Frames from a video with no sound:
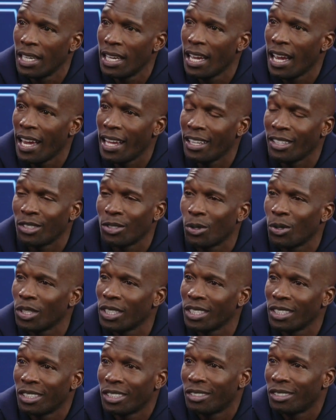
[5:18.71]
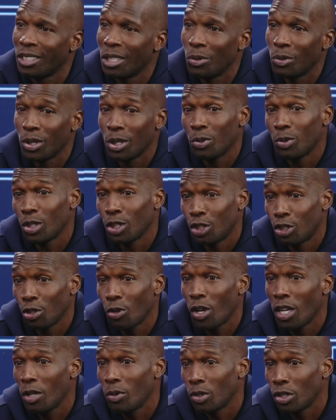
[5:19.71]
And it's always, it was a
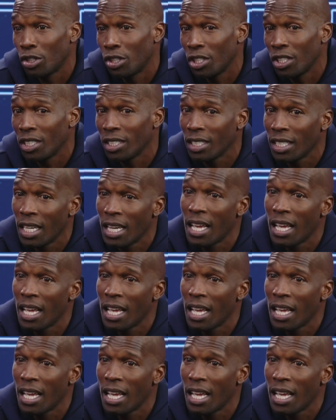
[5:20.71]
joy. It was good.